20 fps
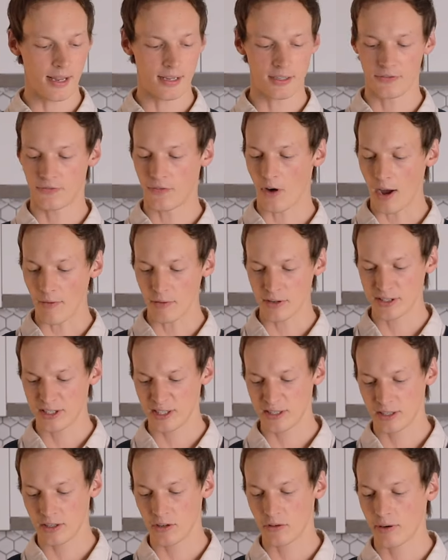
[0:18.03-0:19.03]
It's 5 or
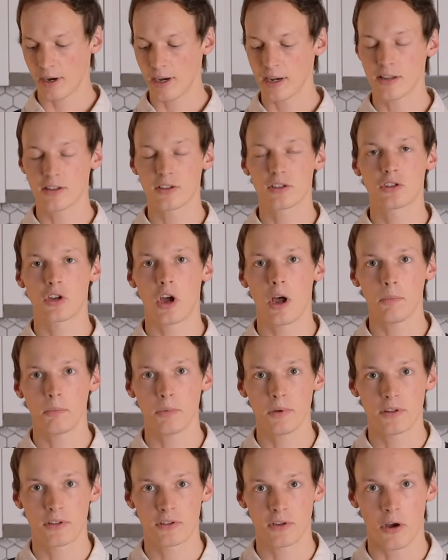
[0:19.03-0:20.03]
6 ingredients topped
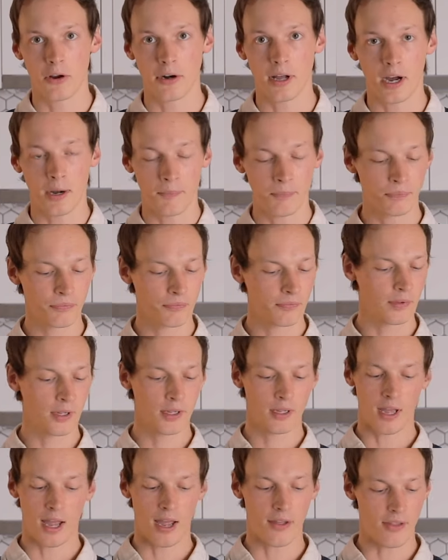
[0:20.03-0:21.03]
with soda,
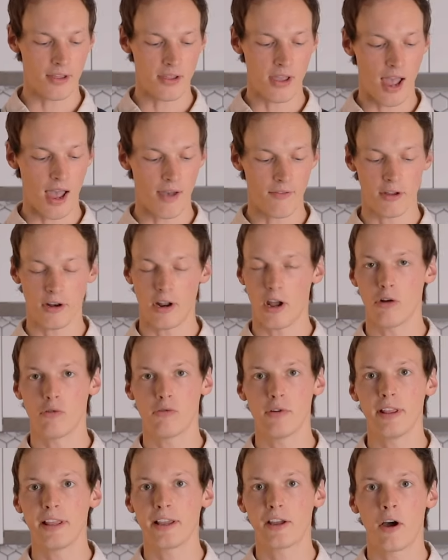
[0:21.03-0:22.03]
and there you have it, a
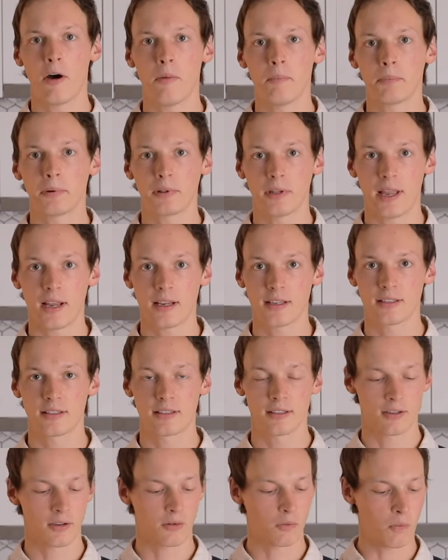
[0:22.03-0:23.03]
really
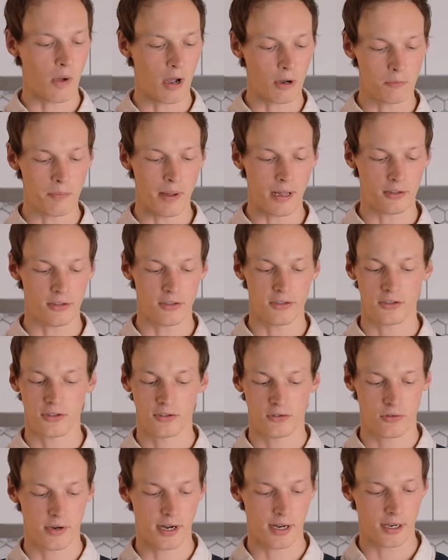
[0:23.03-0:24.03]
complex,
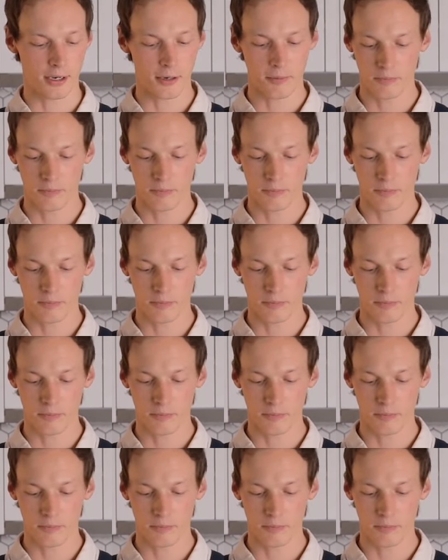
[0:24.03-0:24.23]
well-balanced drink.